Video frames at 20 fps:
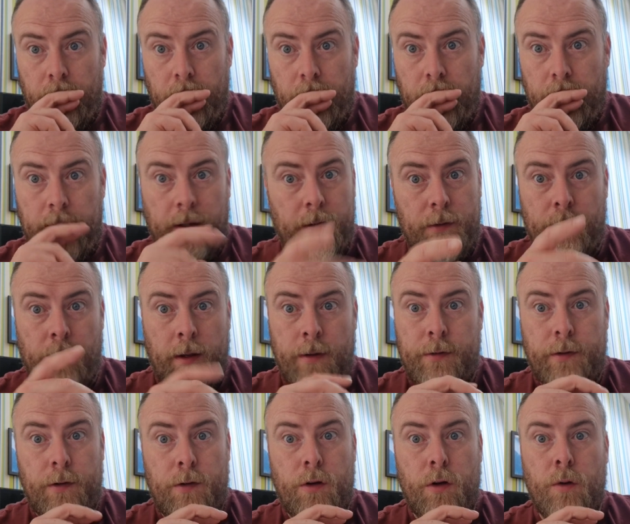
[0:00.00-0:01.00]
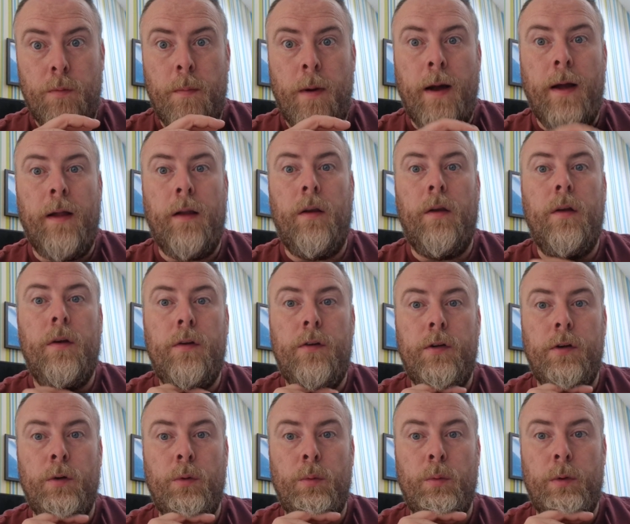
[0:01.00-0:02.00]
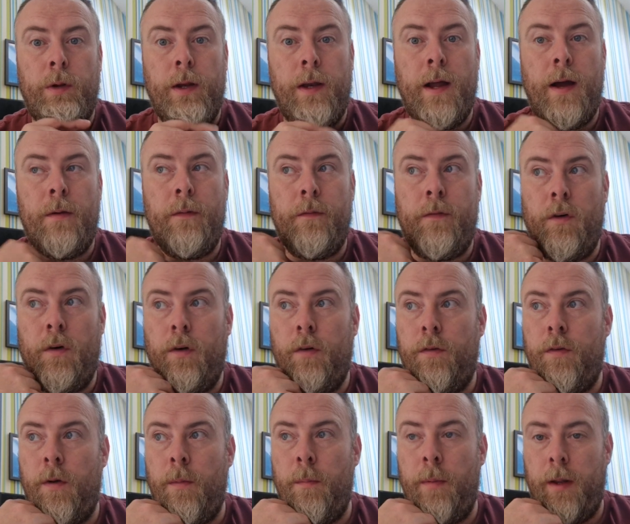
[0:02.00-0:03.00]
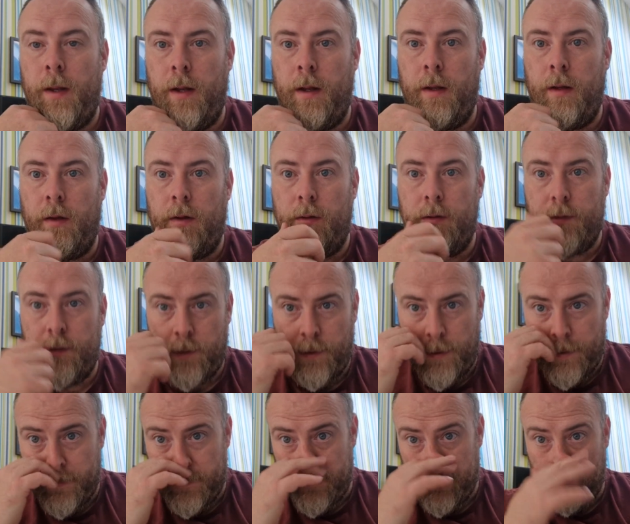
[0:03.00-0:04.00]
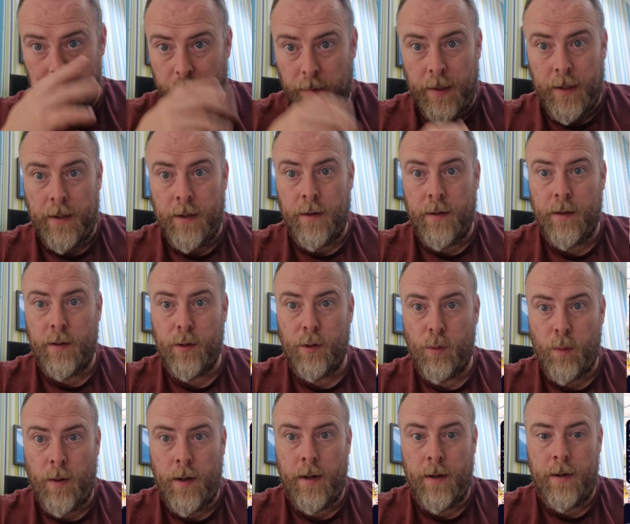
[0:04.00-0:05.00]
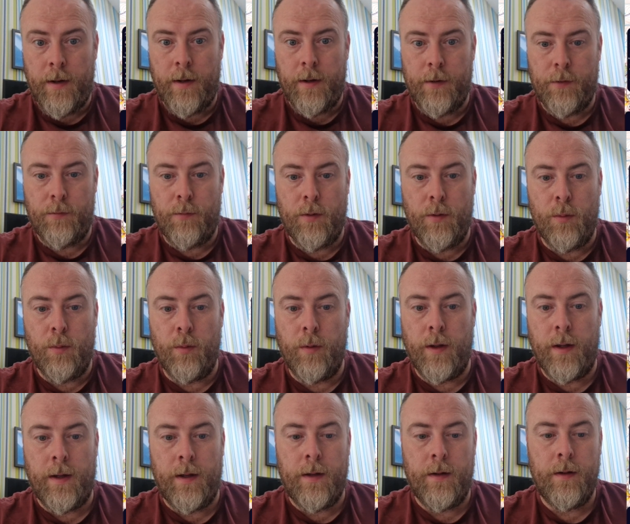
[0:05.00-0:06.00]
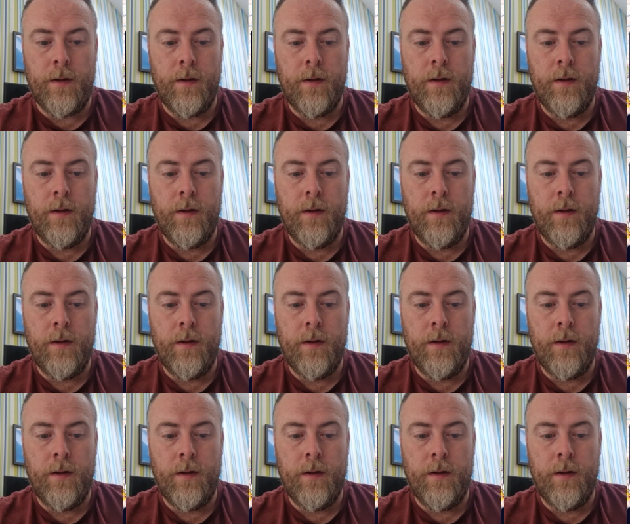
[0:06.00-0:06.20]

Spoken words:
I think it's less than 2 mile to the downfall from Mill Hill, so that should be quite a nice route there.